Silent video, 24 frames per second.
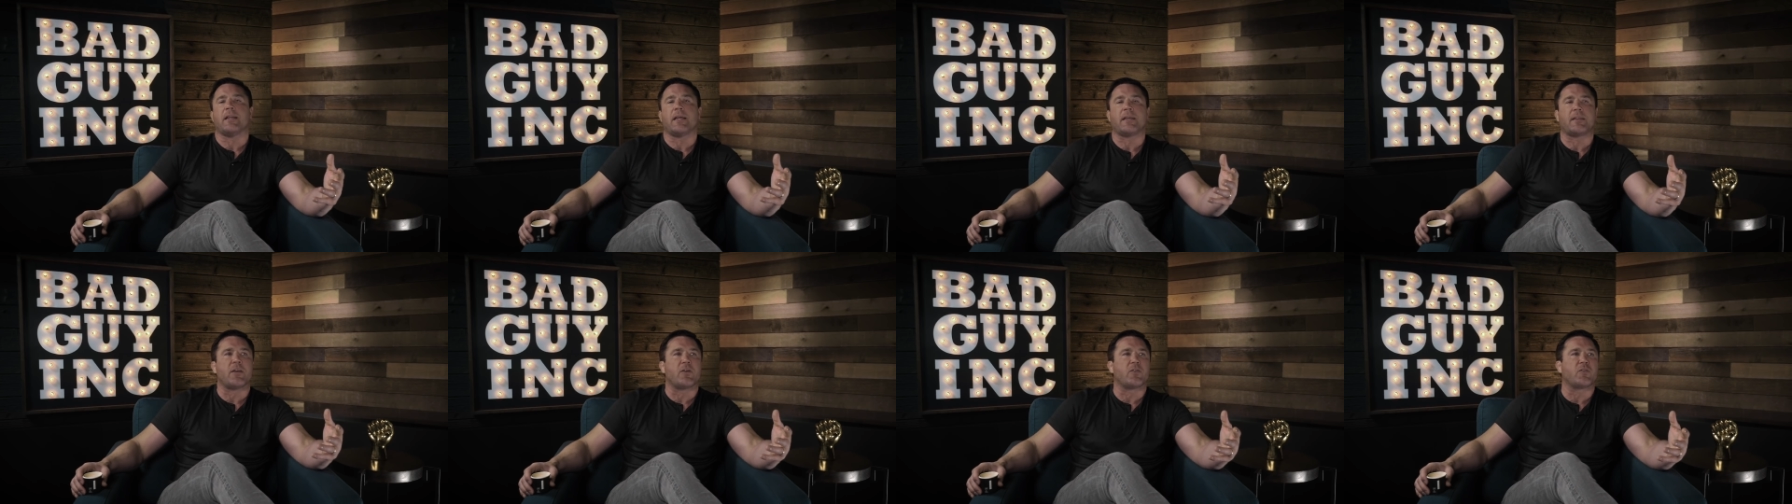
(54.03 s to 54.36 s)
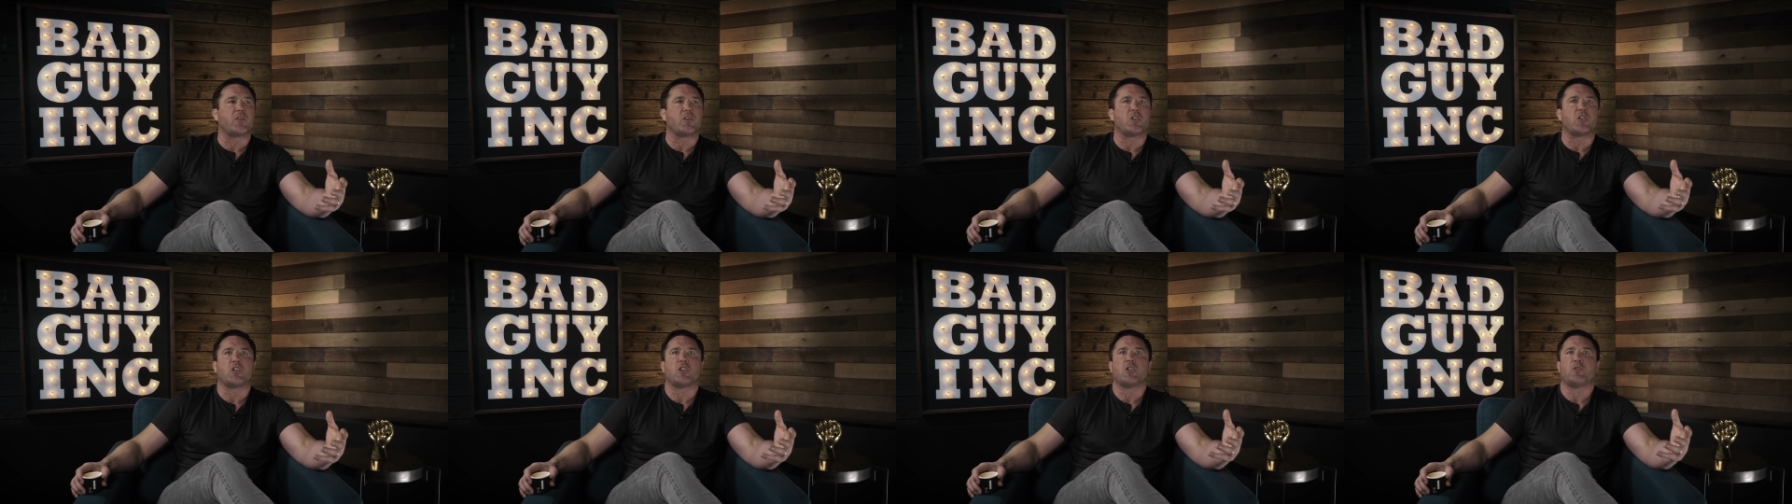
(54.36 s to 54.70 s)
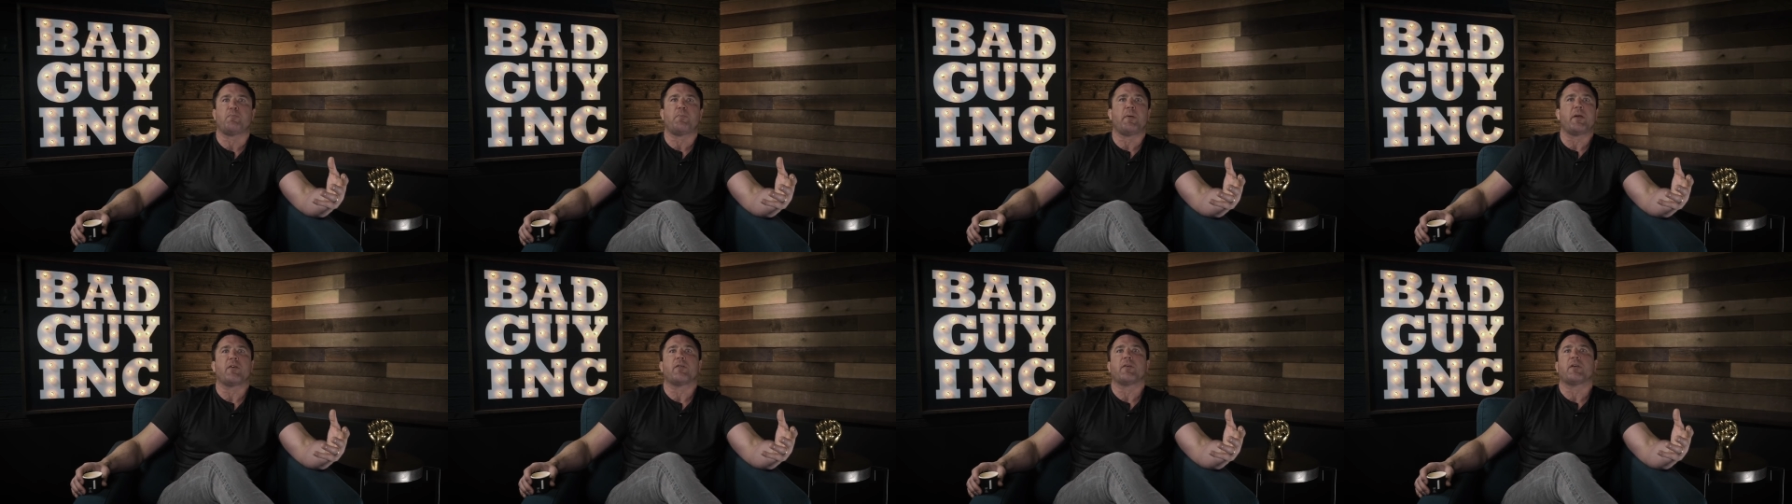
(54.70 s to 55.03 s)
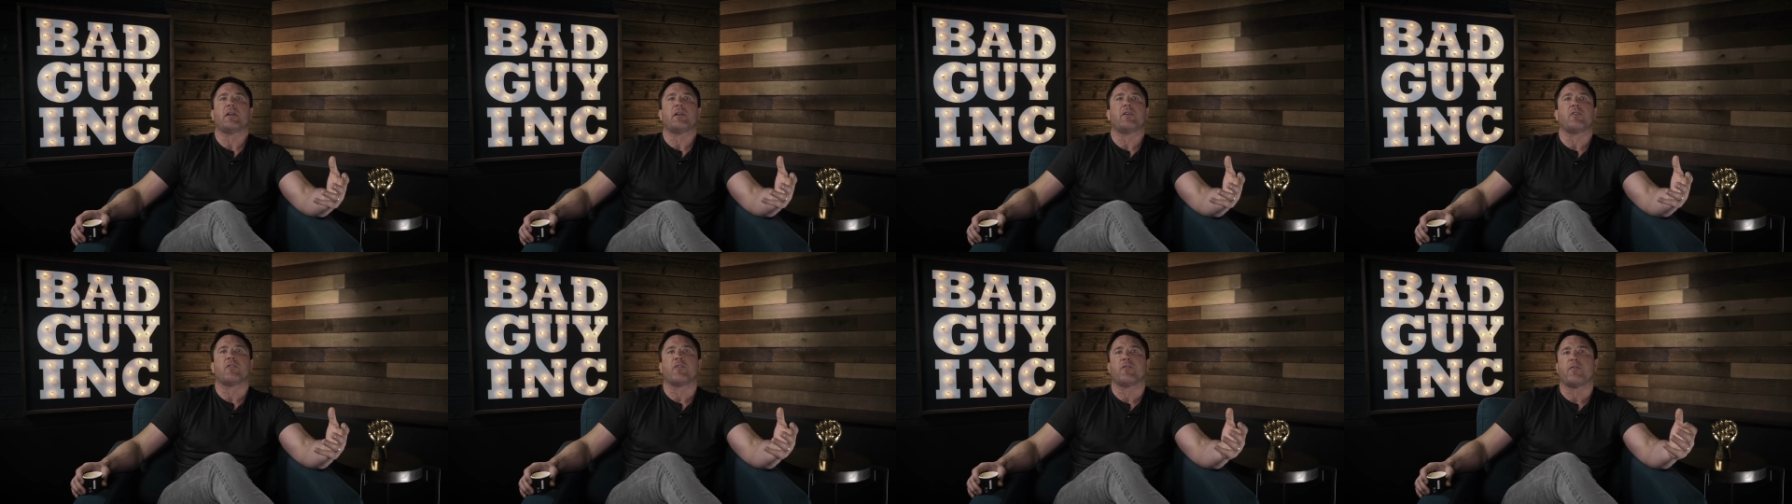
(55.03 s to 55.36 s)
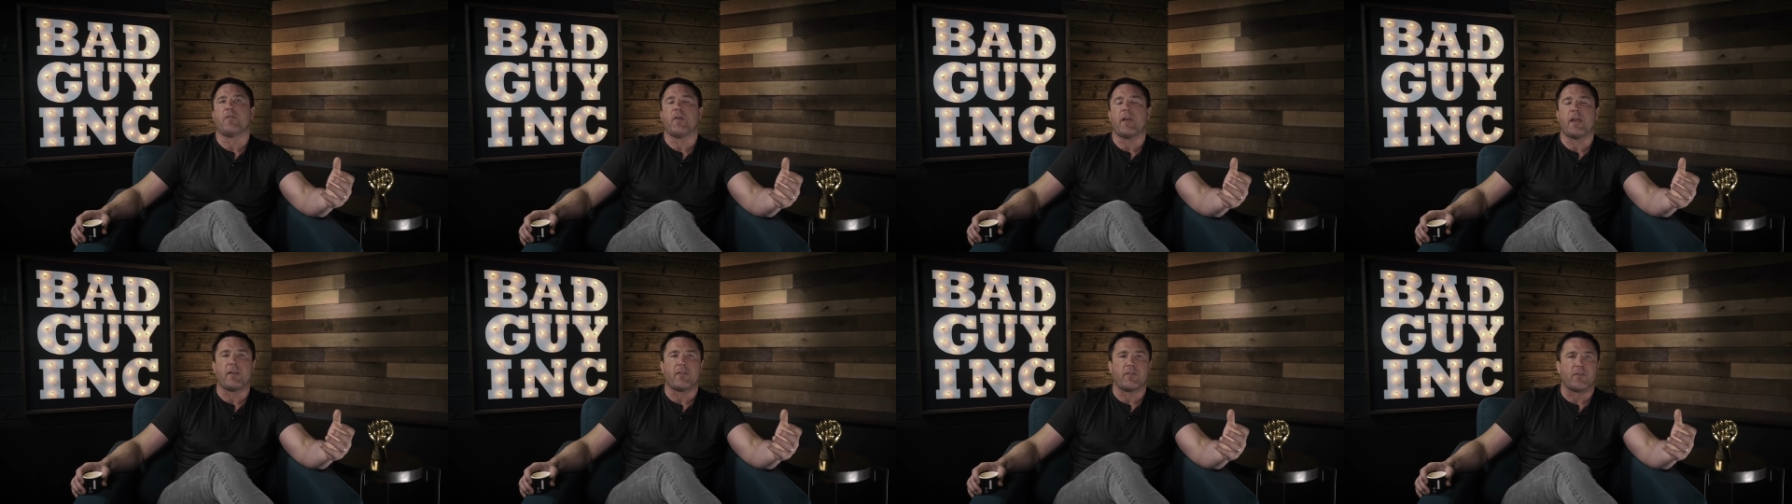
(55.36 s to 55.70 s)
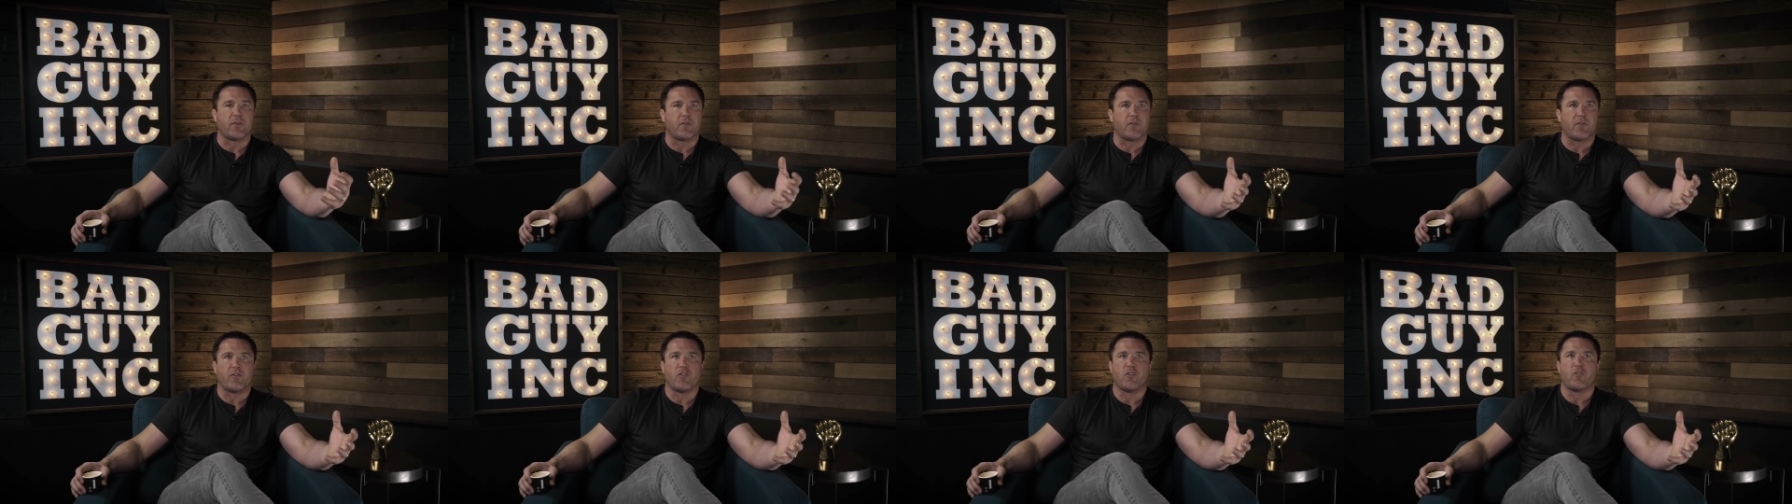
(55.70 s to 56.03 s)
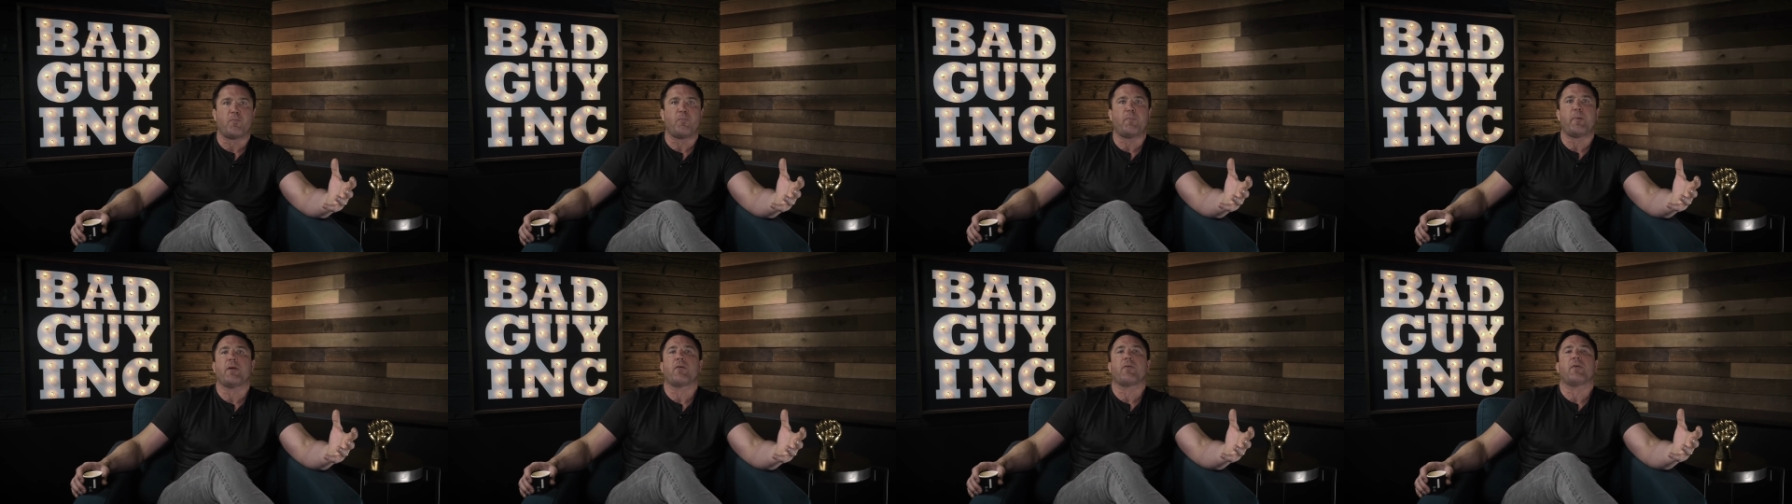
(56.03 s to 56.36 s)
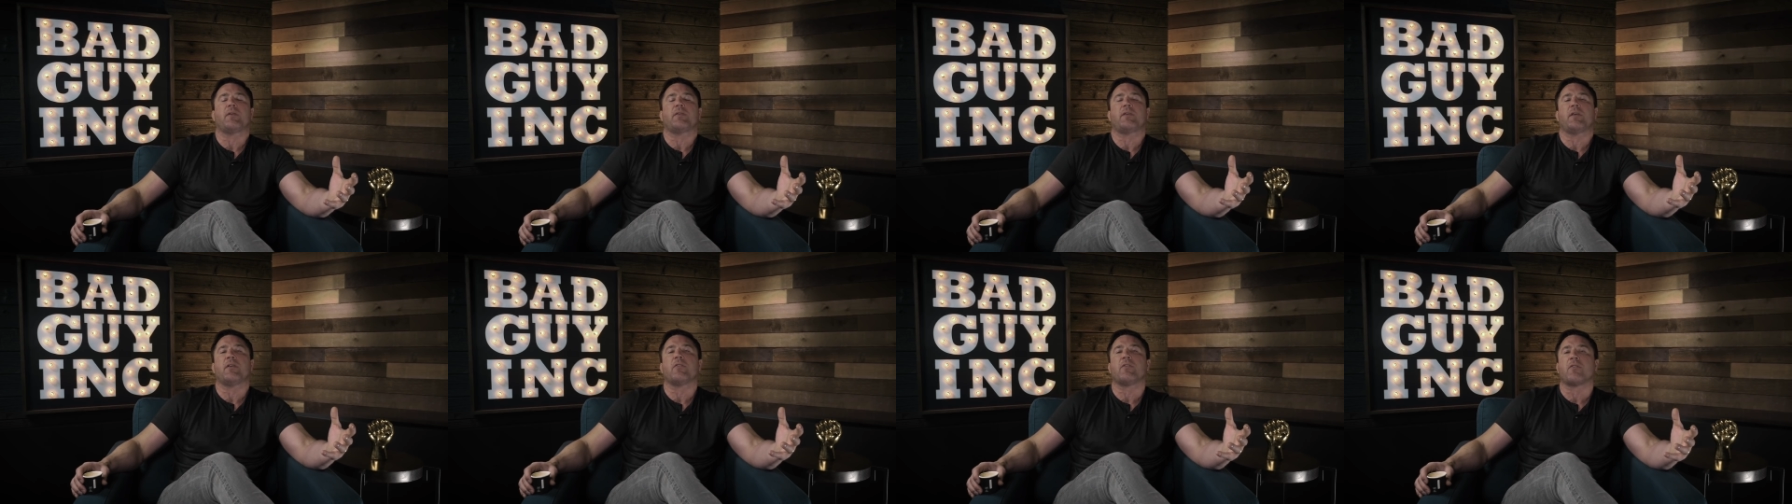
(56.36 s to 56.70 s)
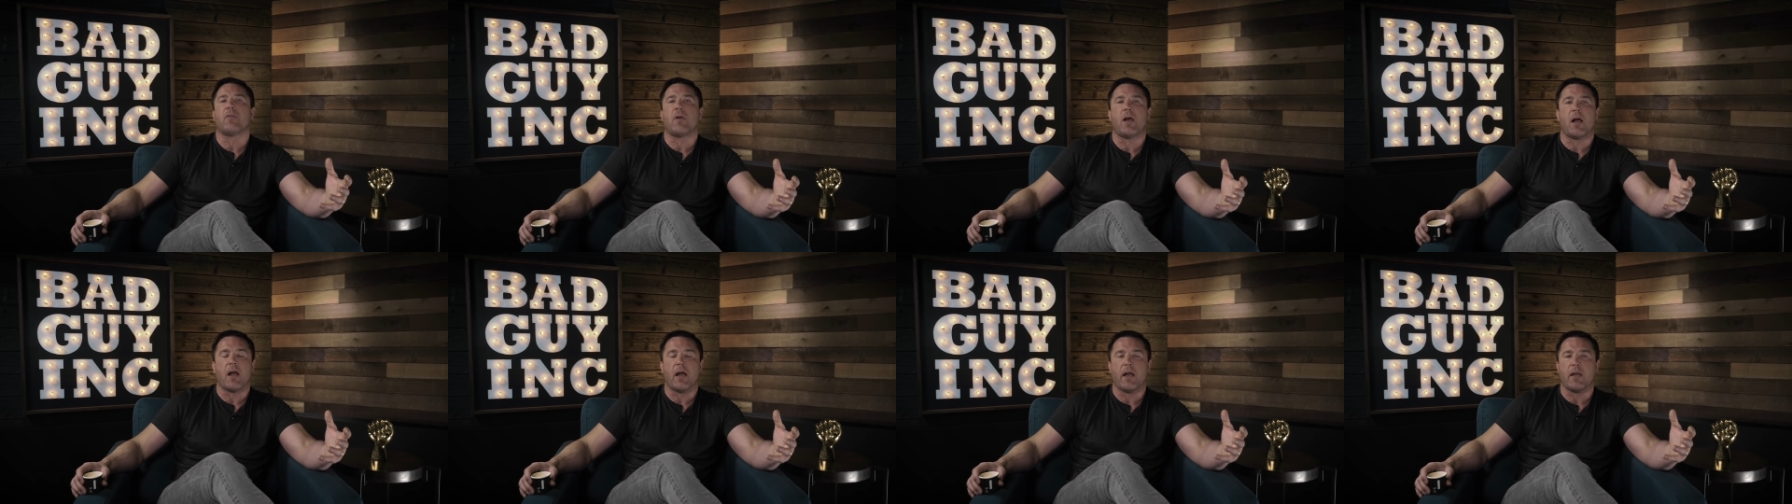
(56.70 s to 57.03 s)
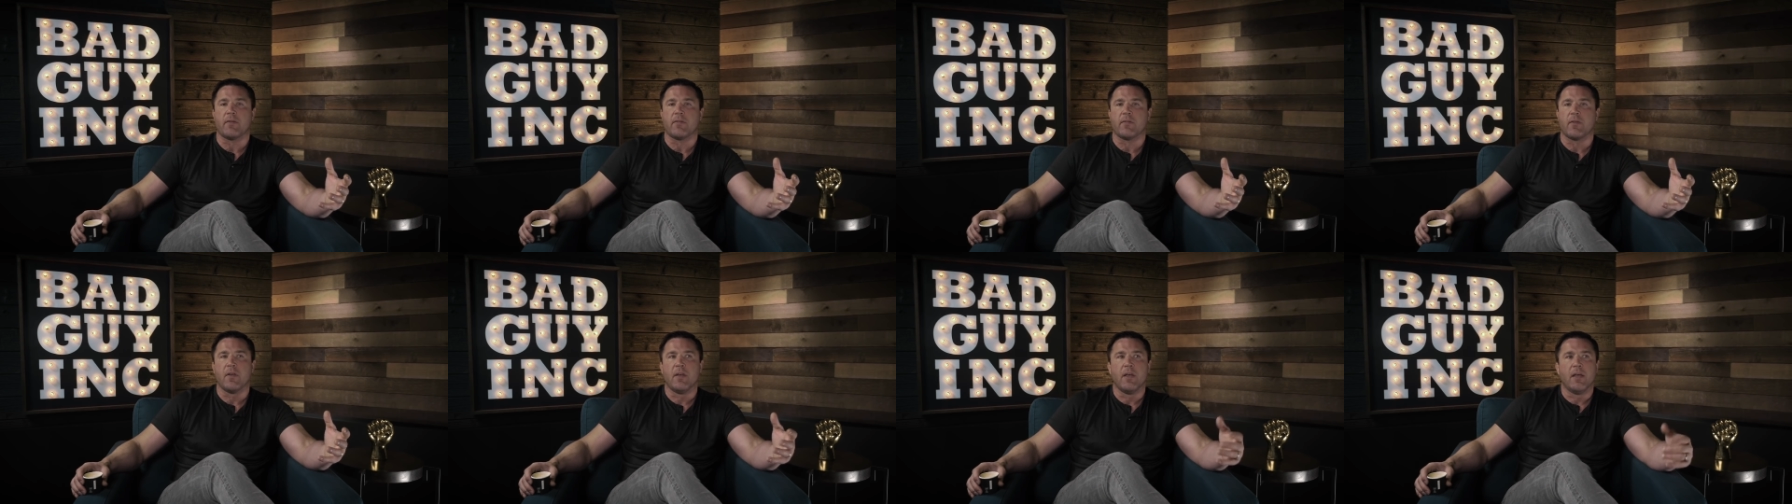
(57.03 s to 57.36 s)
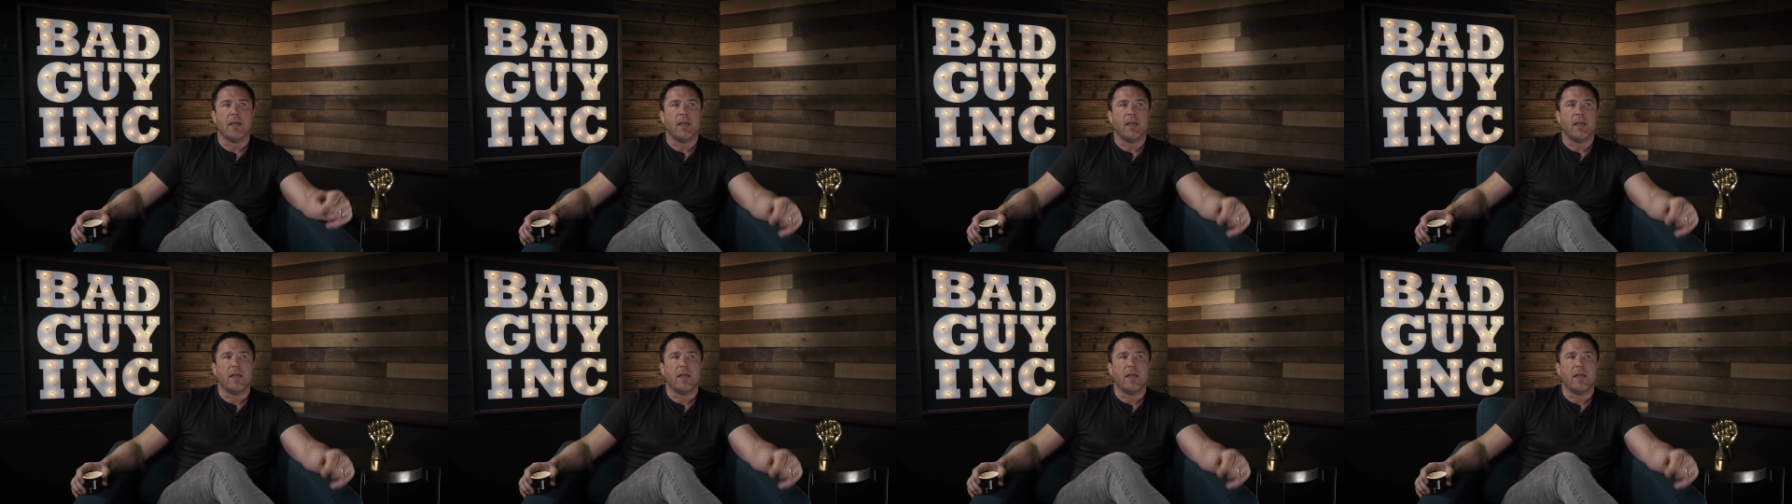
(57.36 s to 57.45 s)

Like there's a spirit in her face. There's a spirit in her eyes.